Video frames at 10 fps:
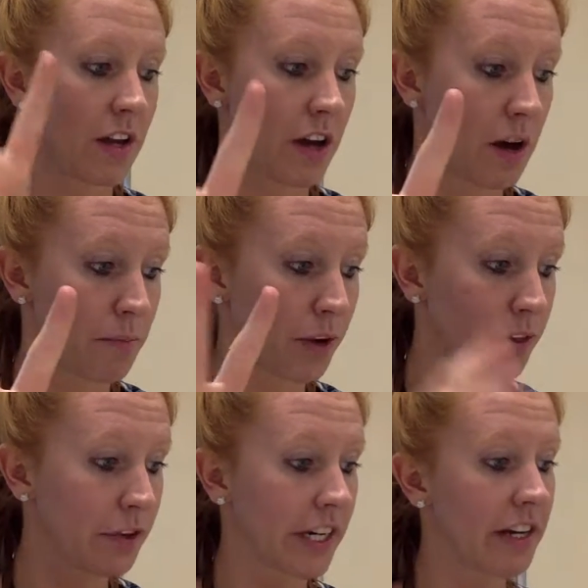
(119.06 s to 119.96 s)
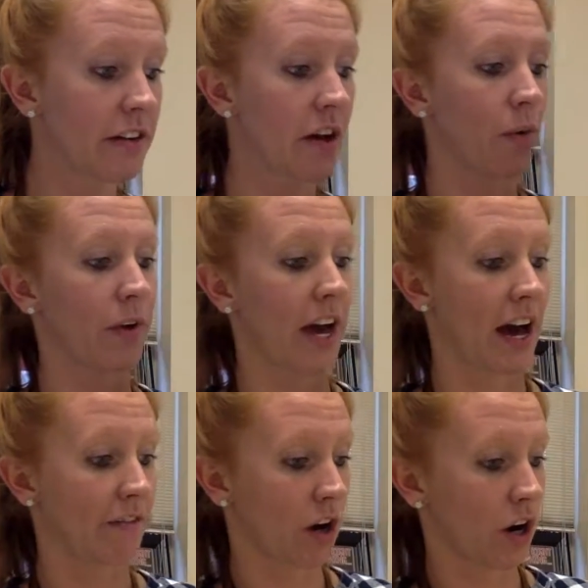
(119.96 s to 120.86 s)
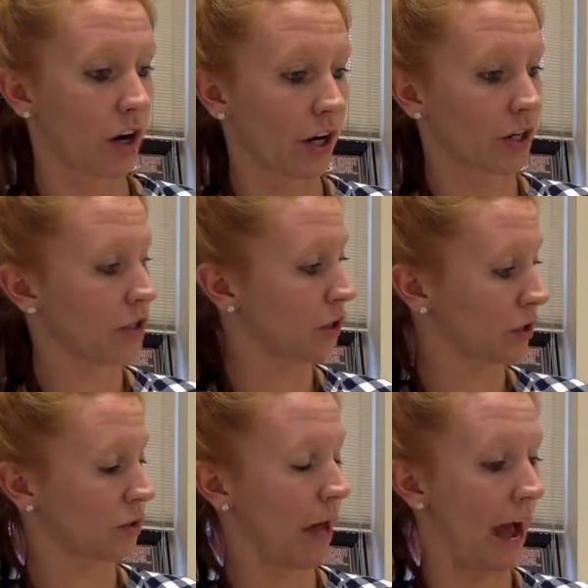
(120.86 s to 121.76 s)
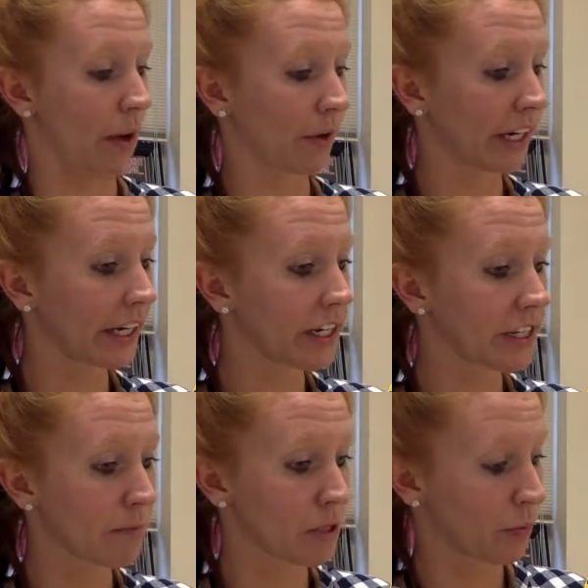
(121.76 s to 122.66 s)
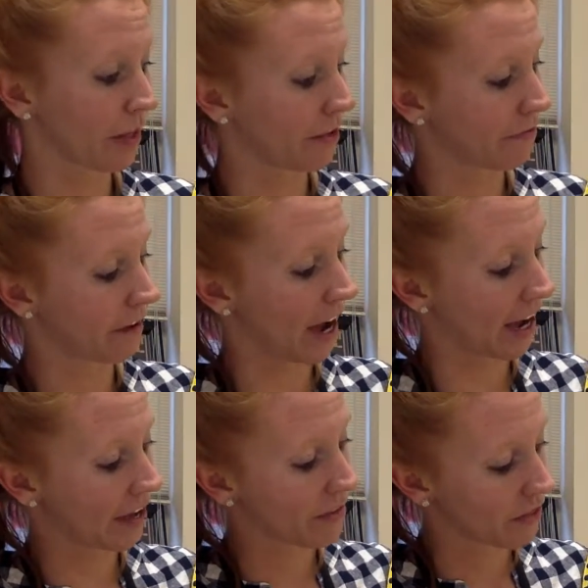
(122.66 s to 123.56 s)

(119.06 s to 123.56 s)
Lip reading: Number 3, we have our hour hand in between the 5